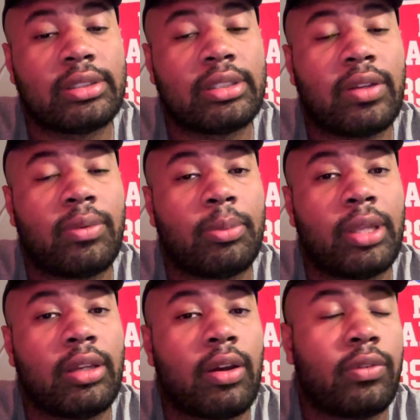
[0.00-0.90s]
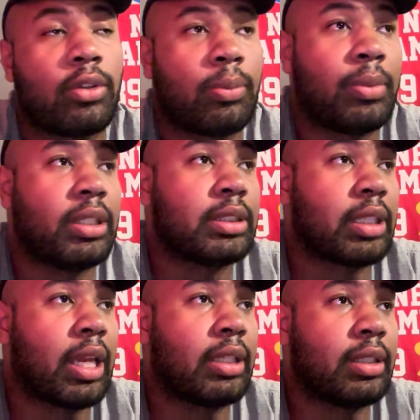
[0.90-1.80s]
or 7 man off your bench
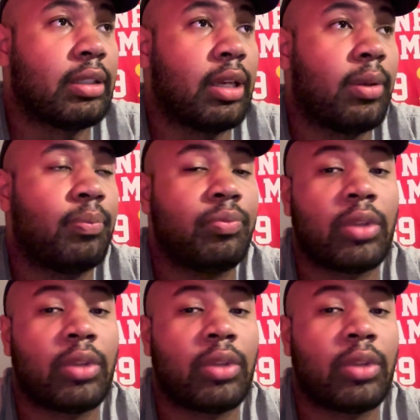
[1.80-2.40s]
lining up.